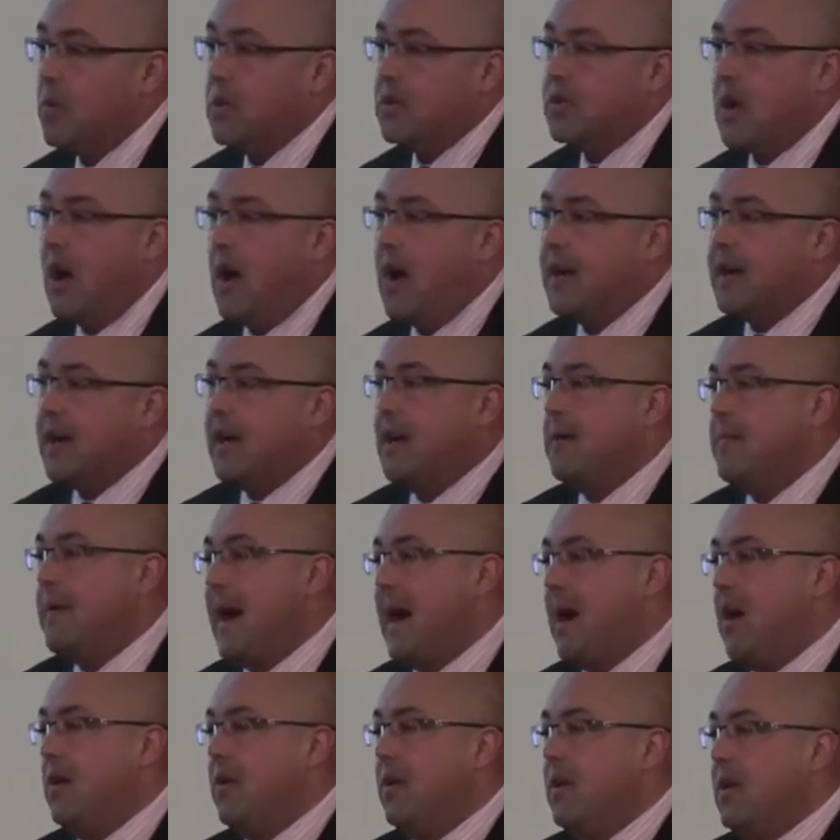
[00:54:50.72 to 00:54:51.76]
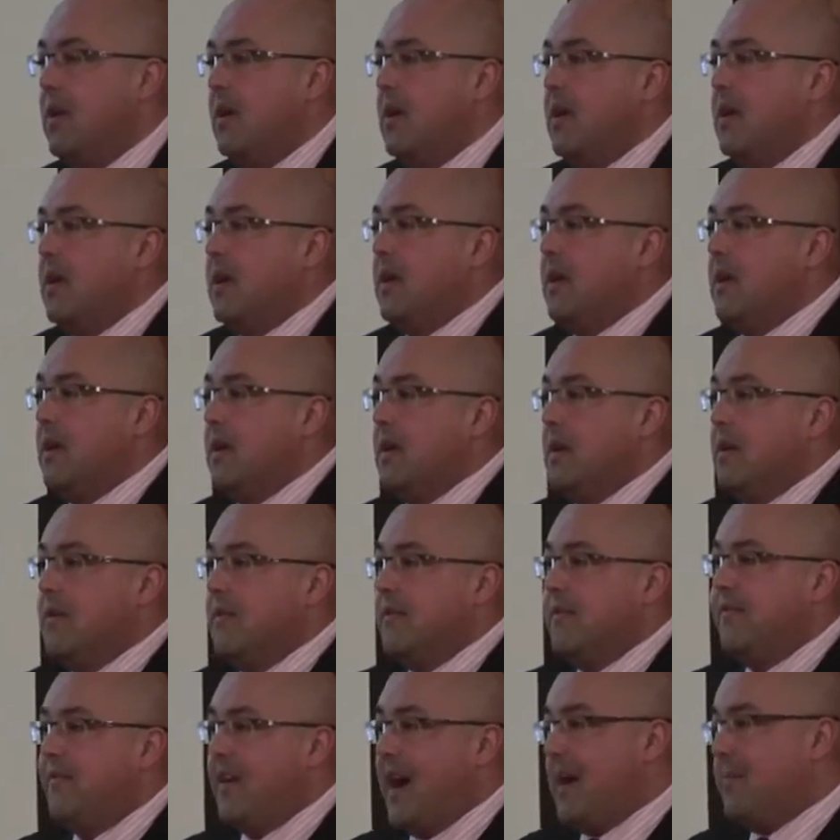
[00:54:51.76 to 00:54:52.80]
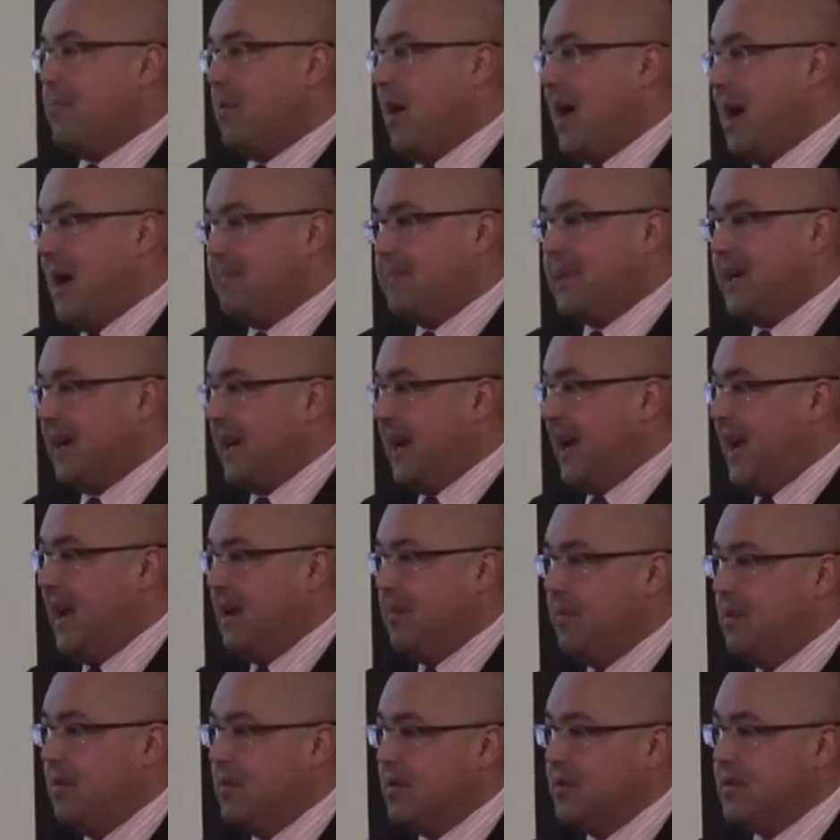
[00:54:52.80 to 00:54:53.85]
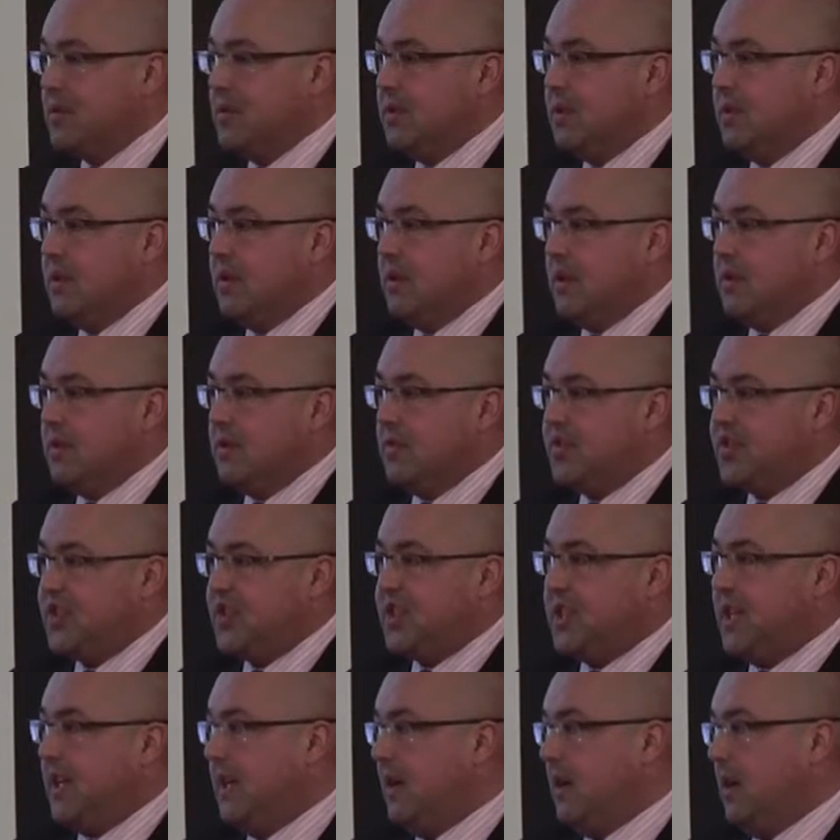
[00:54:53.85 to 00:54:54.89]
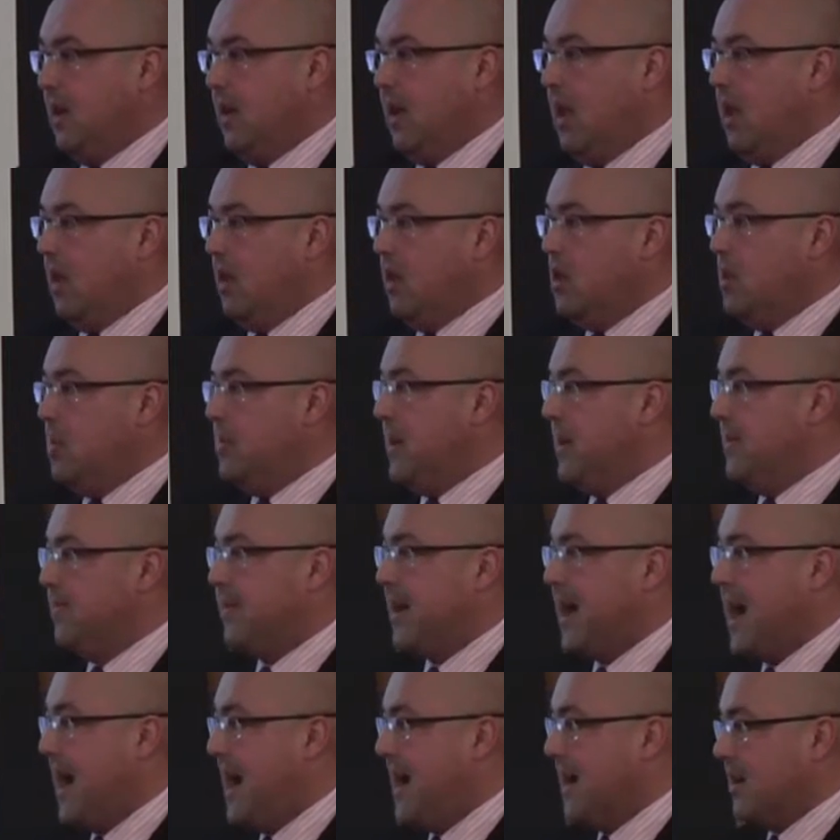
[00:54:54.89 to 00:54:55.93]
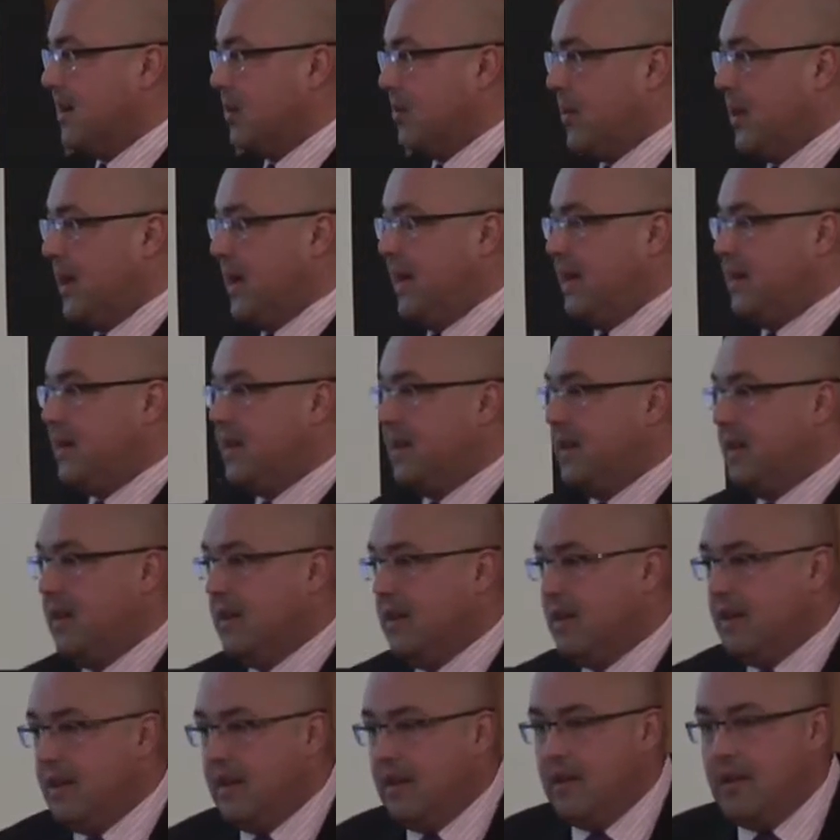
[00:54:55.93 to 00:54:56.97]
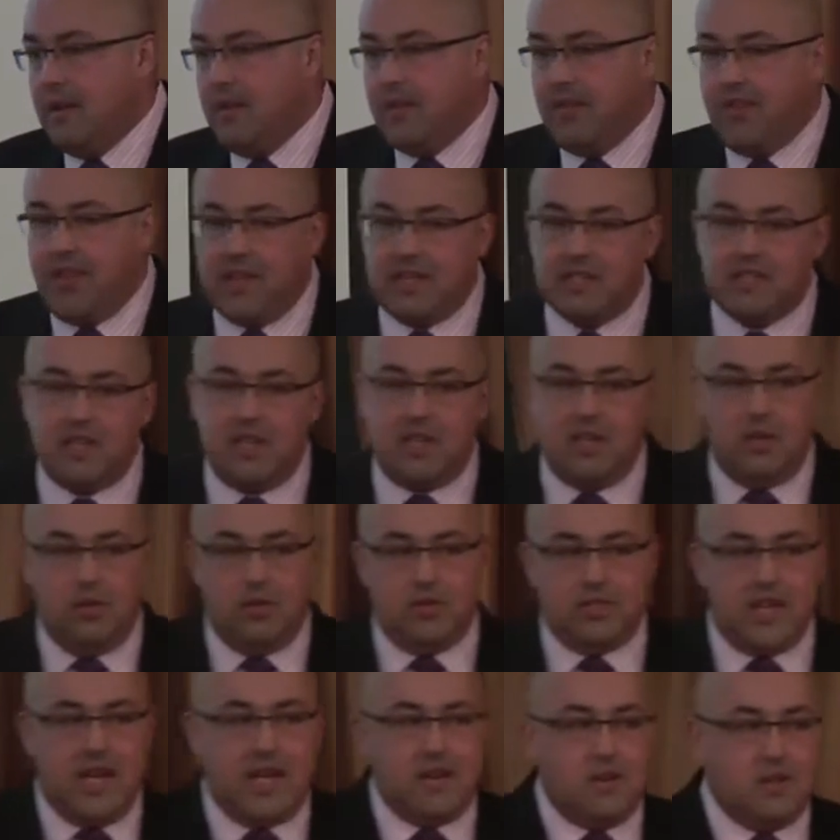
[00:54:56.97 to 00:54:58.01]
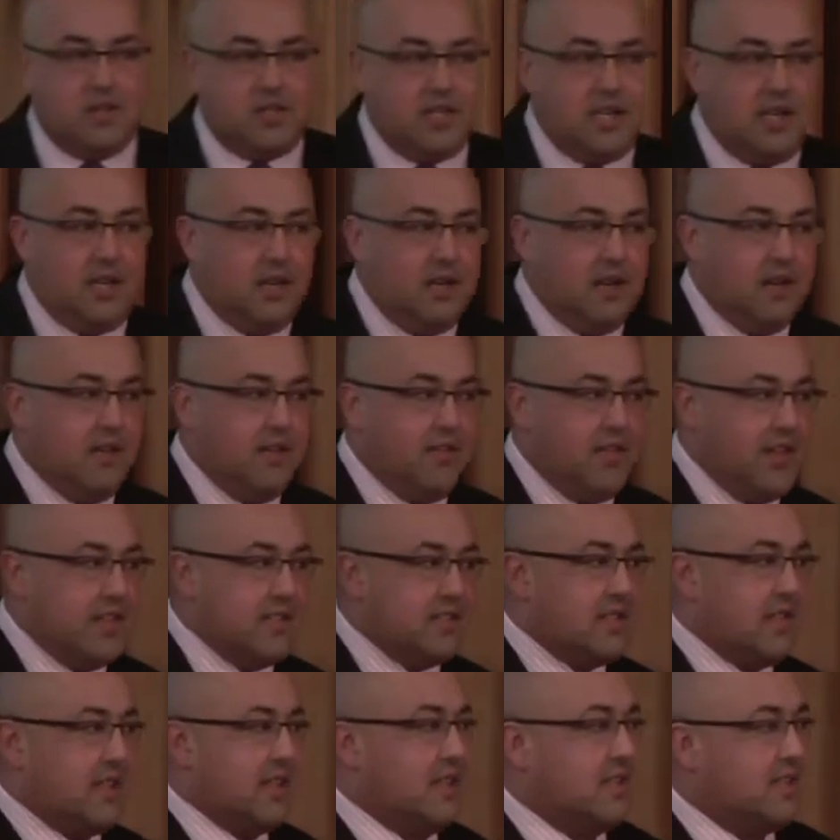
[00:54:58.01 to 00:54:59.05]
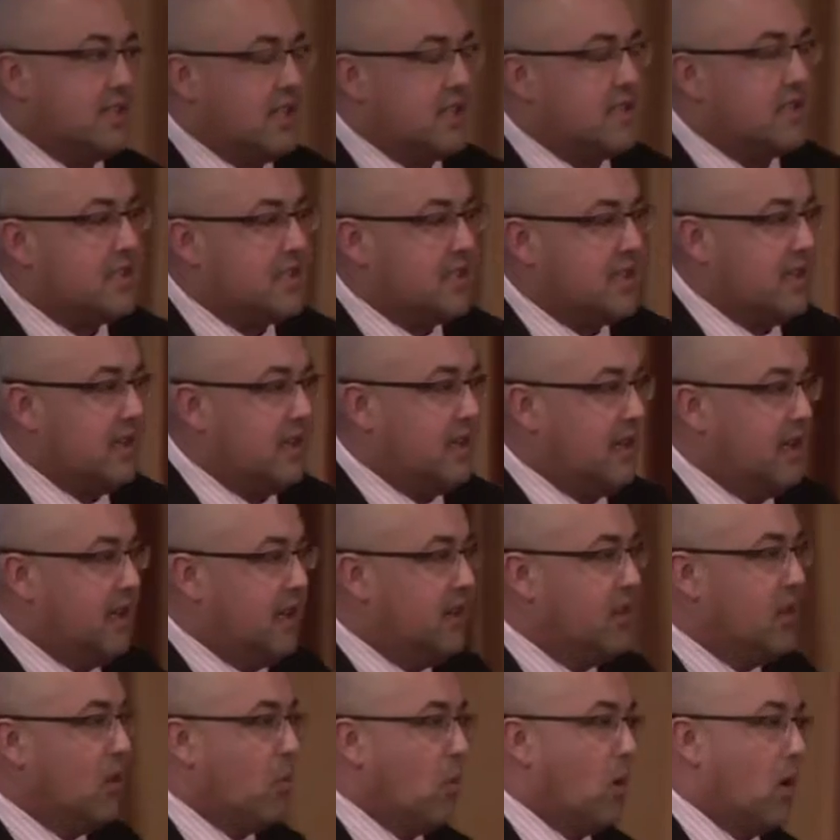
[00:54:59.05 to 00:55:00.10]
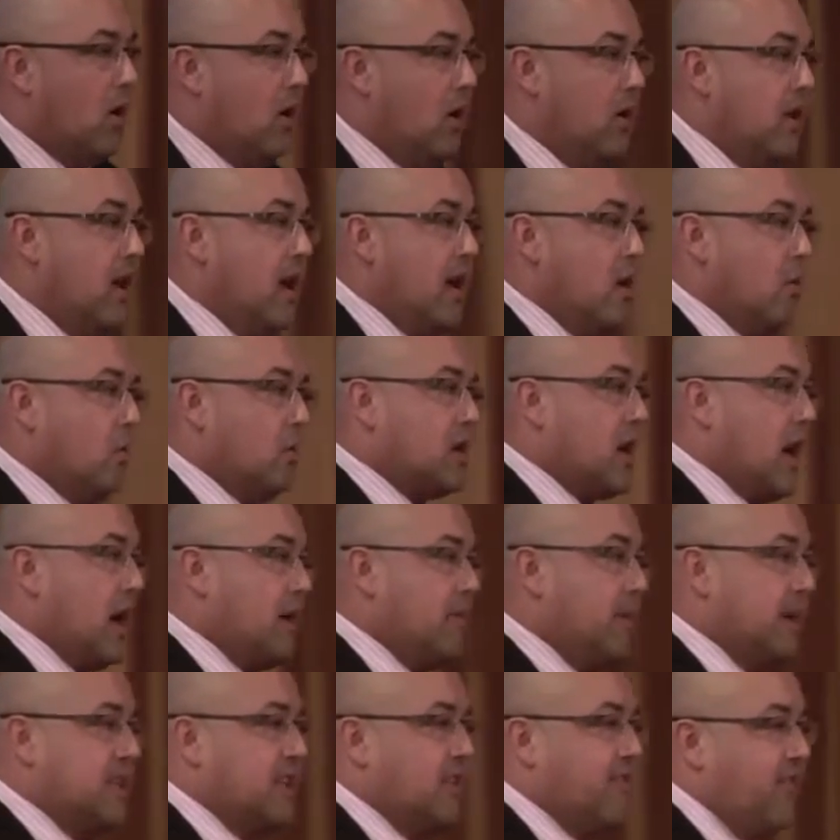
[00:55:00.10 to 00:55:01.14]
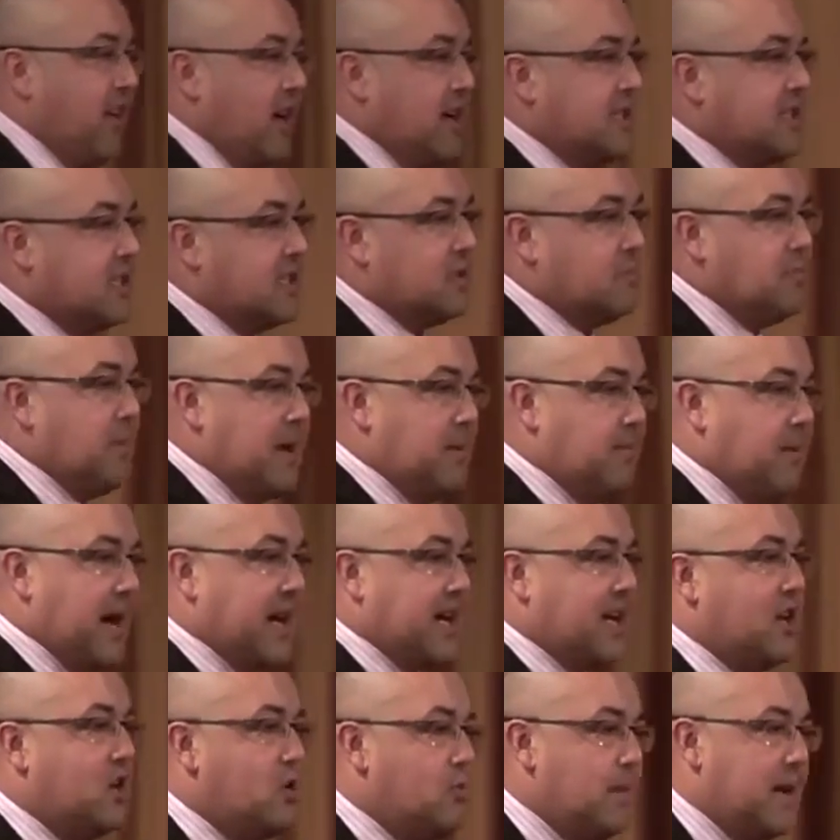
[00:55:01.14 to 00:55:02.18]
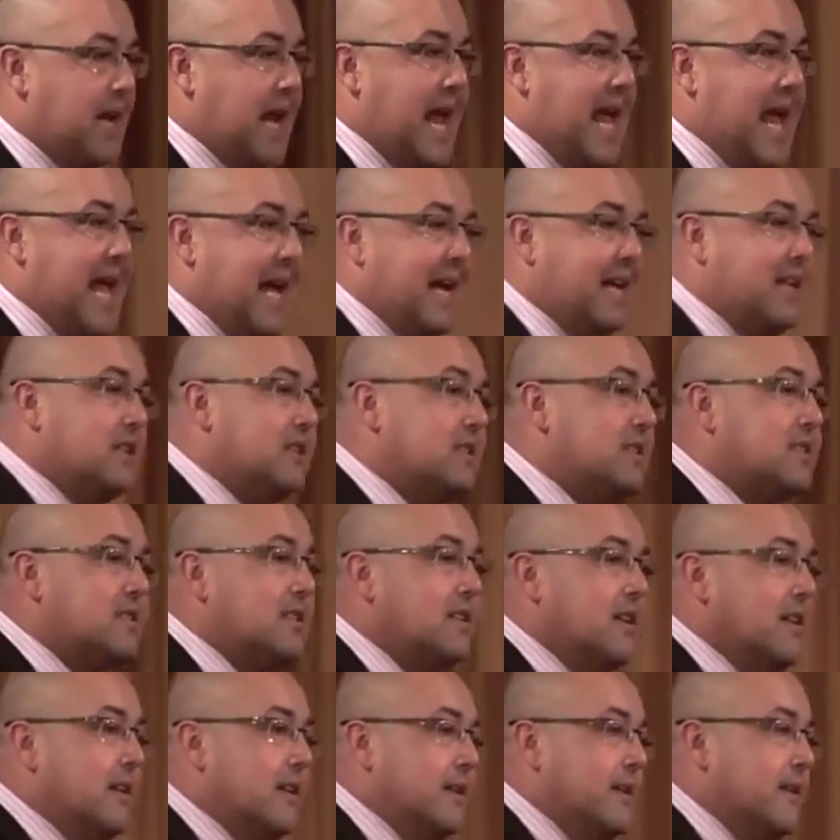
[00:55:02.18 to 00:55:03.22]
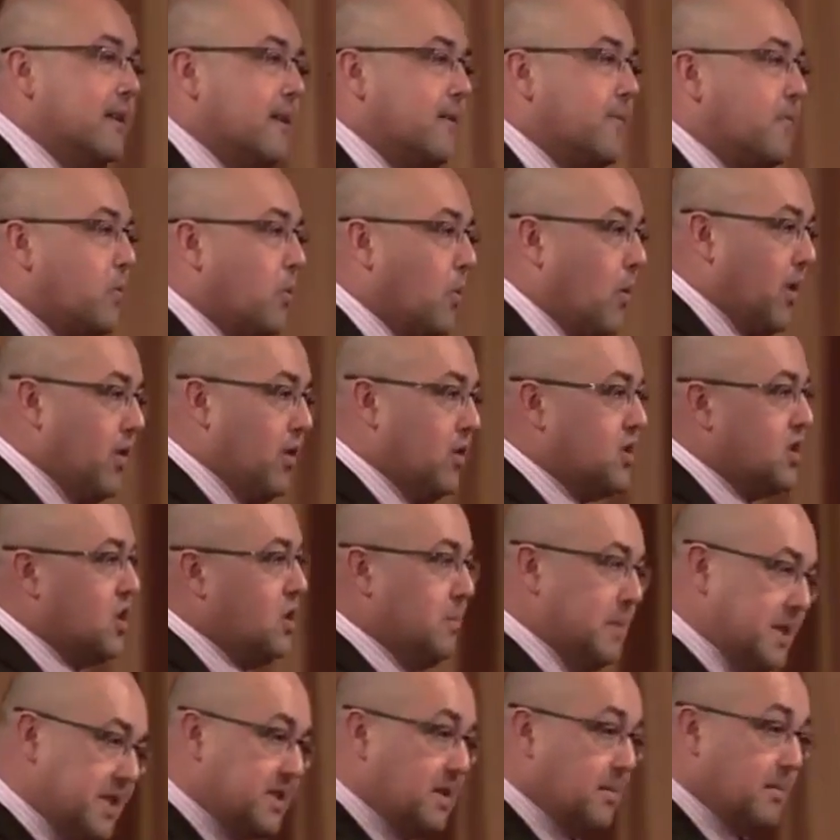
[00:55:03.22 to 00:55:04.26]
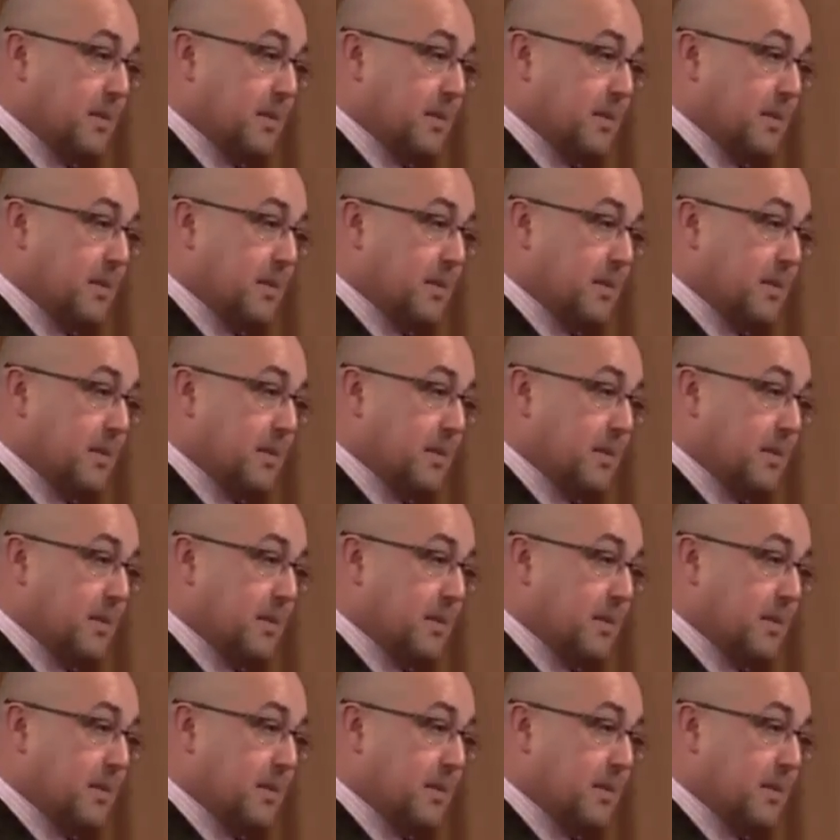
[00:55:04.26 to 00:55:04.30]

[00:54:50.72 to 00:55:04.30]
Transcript: we're talking about fiber optic cables, steel, aluminum, concrete, things that use energy, things that exist in the world. We're talking about devices made by human hands, where those humans